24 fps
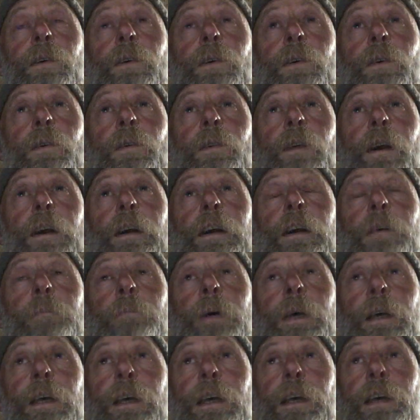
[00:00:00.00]
although it
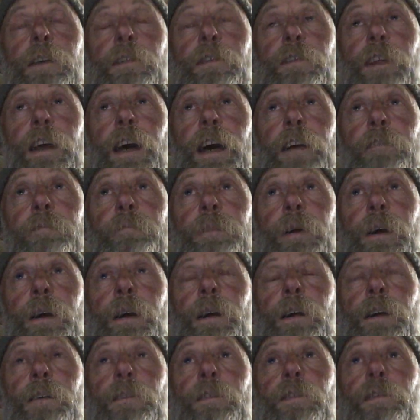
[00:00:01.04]
appears to have
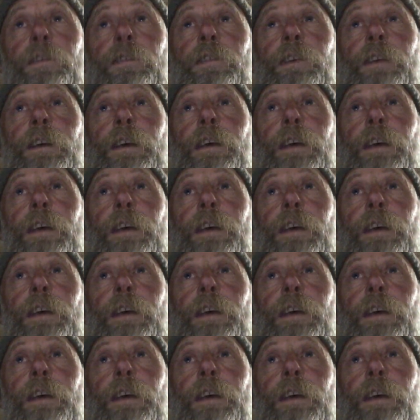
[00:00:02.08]
parts,